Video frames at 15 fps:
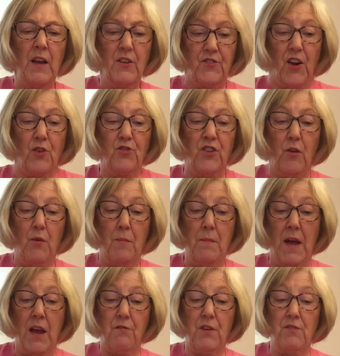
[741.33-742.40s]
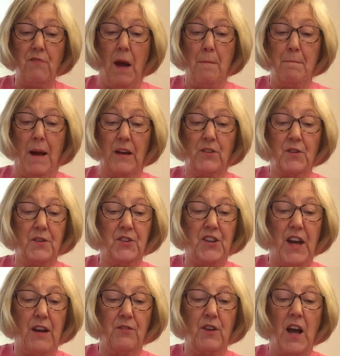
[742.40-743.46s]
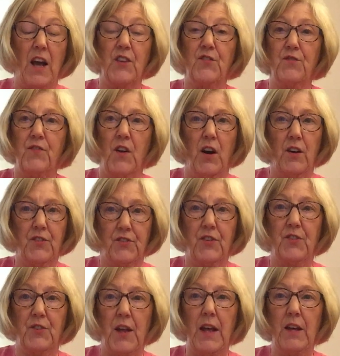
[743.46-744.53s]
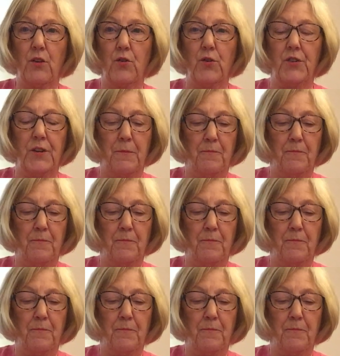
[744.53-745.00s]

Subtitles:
Toto and Mary ran back to the town as fast as they could.